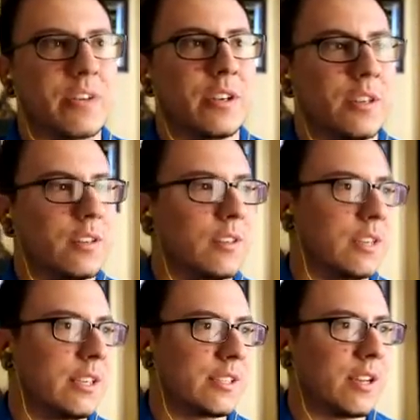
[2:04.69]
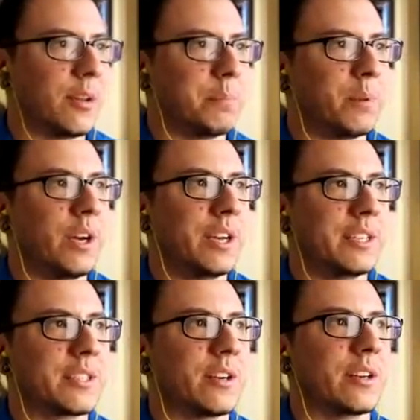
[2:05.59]
after he saw the blood,
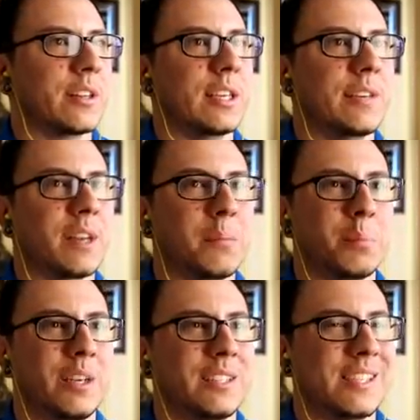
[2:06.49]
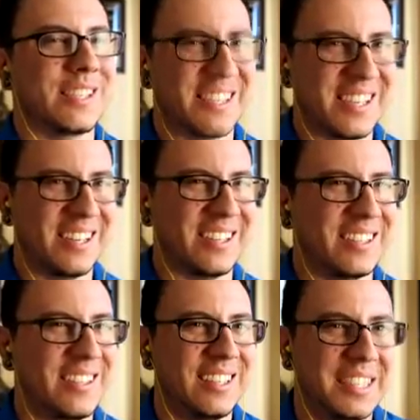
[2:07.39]
he started leaving, but
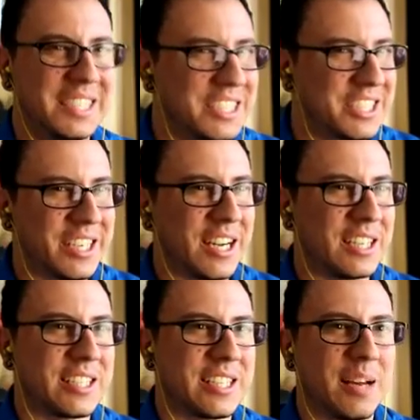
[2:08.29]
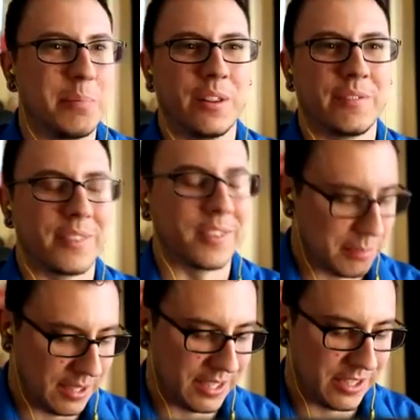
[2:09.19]
still, shouldn't have gotten to that point in the
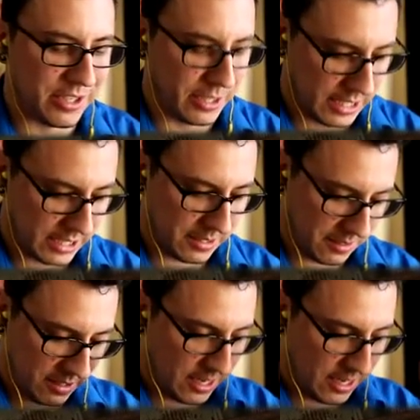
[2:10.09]
first place. You should have just